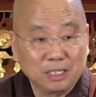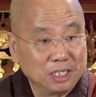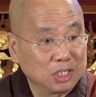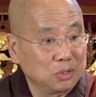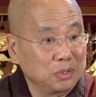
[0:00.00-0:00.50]

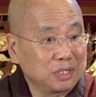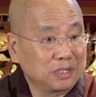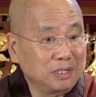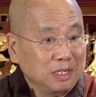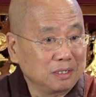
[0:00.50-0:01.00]

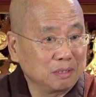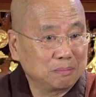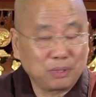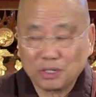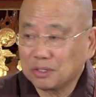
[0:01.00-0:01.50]
egoistic
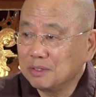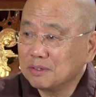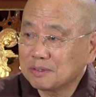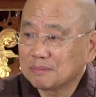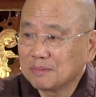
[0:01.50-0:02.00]

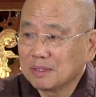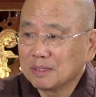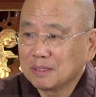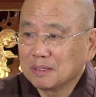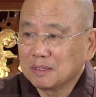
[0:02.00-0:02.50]
impressions,
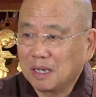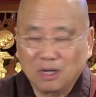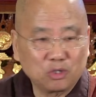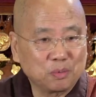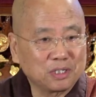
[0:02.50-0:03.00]

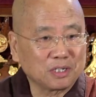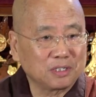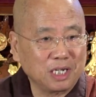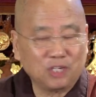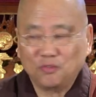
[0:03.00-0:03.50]
how to be
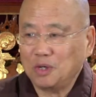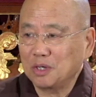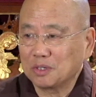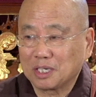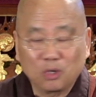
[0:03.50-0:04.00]
successful,
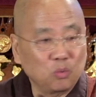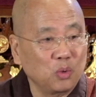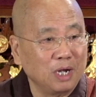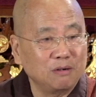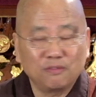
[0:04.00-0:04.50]
how to get
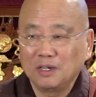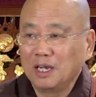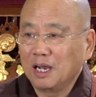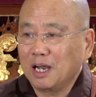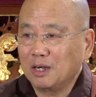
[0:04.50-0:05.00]
wealth,
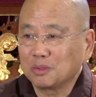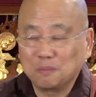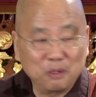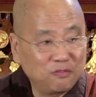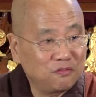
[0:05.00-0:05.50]
how to
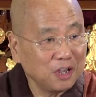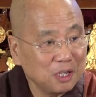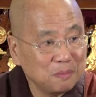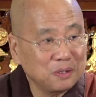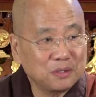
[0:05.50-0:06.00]
be
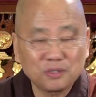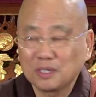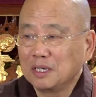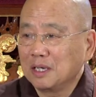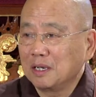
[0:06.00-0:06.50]
famous,
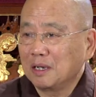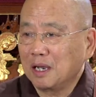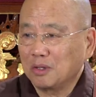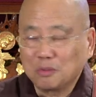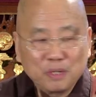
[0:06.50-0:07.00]

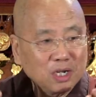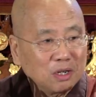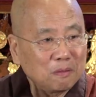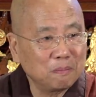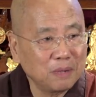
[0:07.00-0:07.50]
how to make a
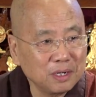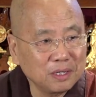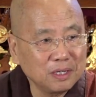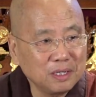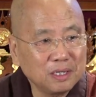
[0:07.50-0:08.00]
lot of
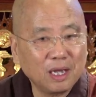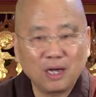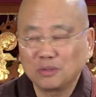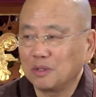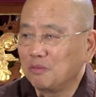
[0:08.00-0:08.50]
money,
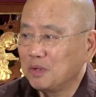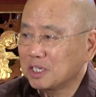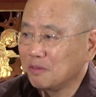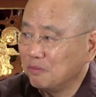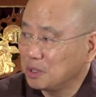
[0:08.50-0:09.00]
how to
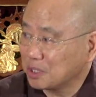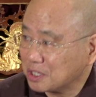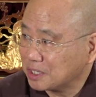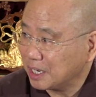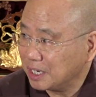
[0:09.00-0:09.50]
invest in real
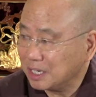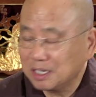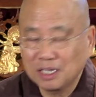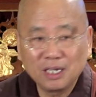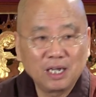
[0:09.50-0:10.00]

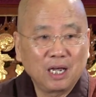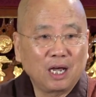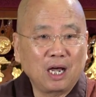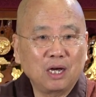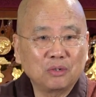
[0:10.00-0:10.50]
estate,
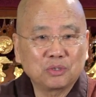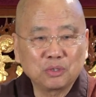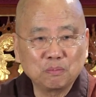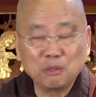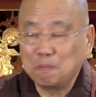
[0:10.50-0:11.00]
how
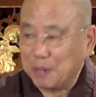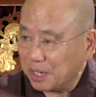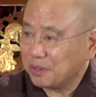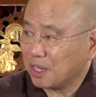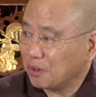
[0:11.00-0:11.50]
to be
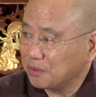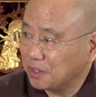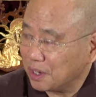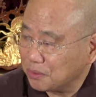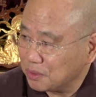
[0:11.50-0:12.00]
better than all
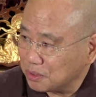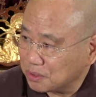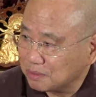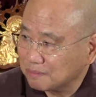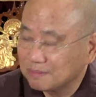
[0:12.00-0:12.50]
the
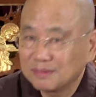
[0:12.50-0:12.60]
others.